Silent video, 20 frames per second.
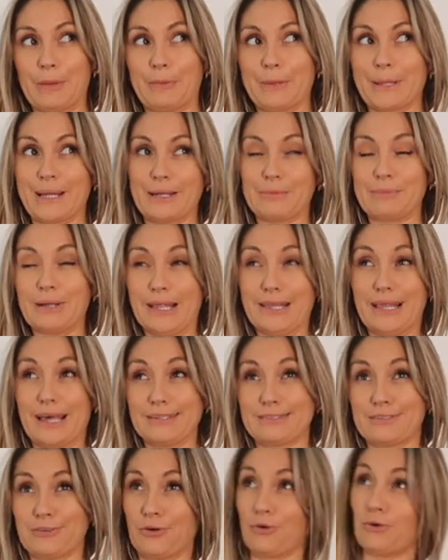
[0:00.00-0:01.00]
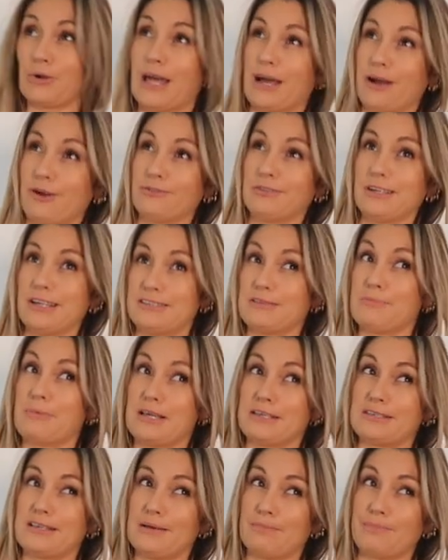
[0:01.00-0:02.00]
people are gonna be like, that's not all out, it's a
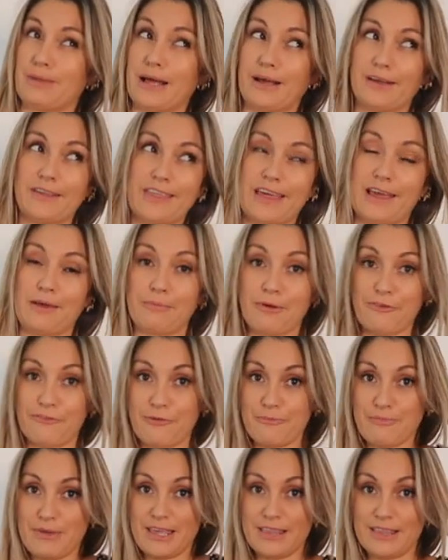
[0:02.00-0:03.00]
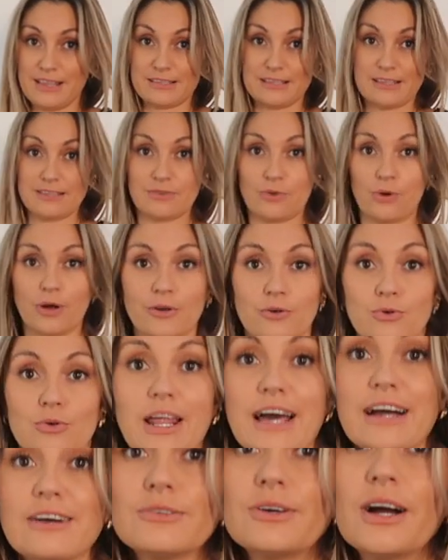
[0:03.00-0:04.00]
basic black thing, but for me this is quite all
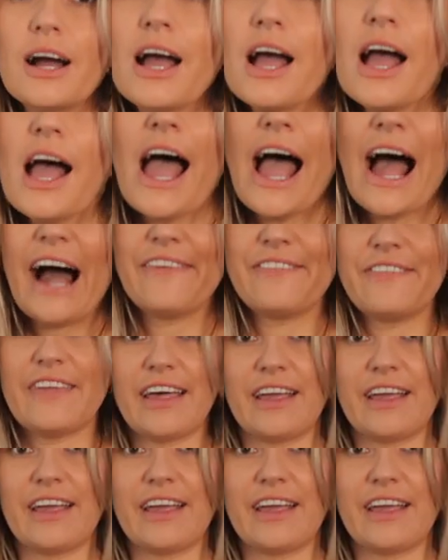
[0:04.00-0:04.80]
out. And